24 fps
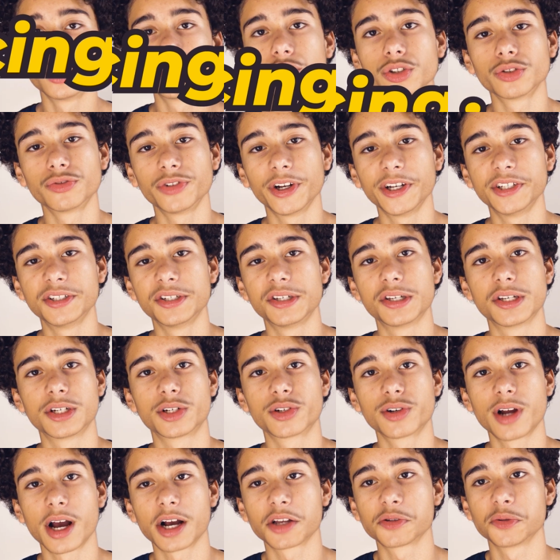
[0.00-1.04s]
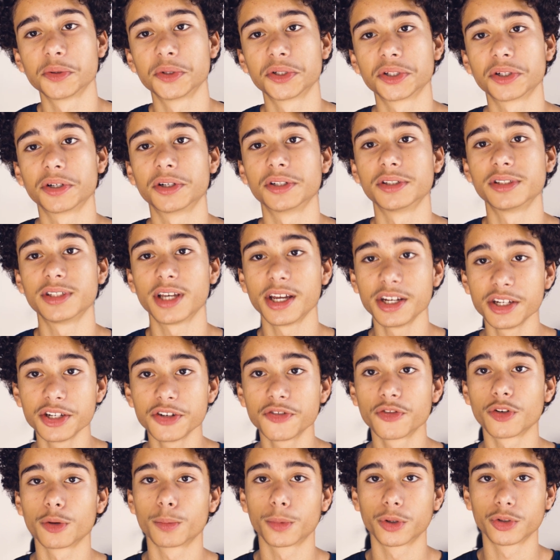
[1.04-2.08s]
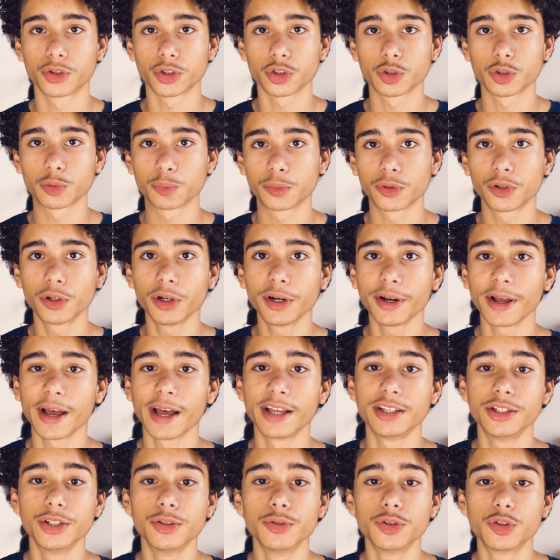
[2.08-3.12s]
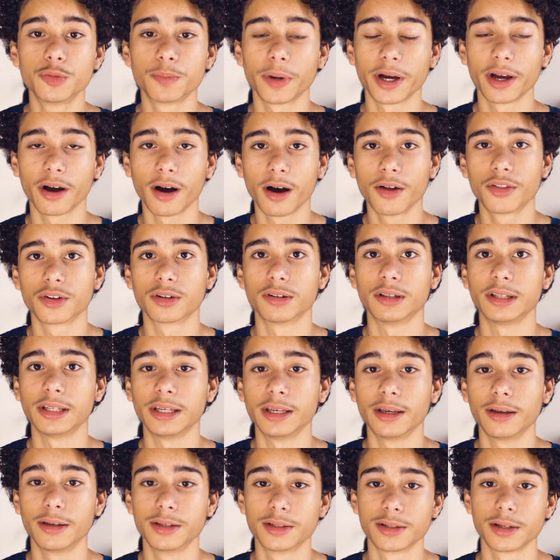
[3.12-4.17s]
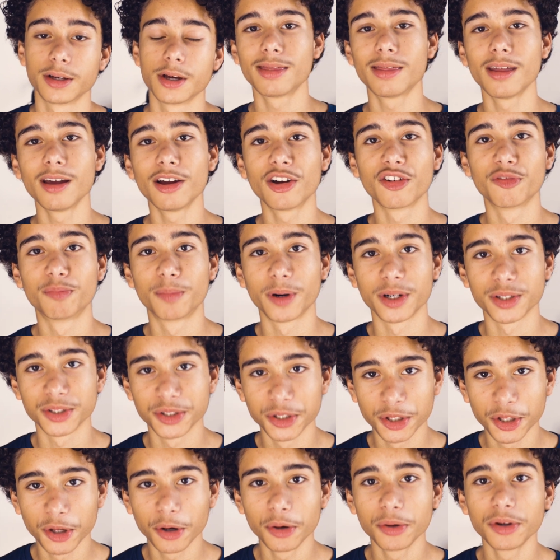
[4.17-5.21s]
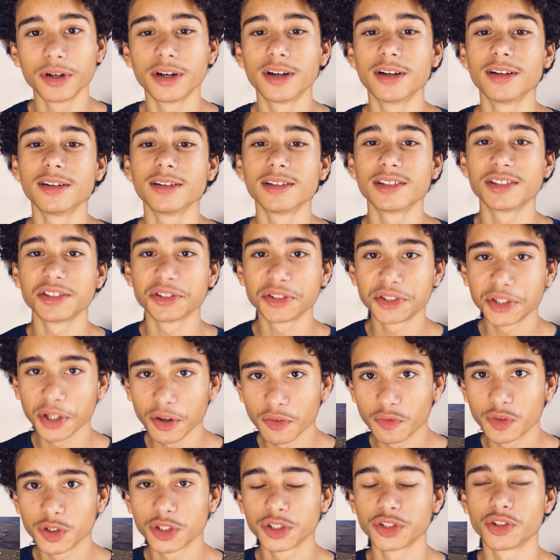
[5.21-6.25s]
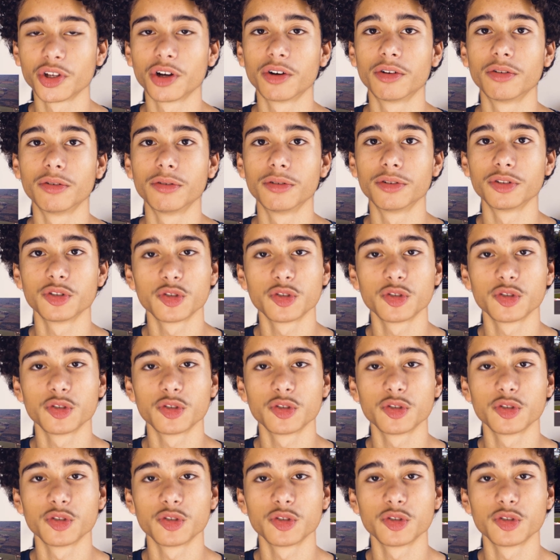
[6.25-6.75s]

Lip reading: also races at tracks which are intended for motorsport and used by other leagues. Think of Barcelona, Silverstone,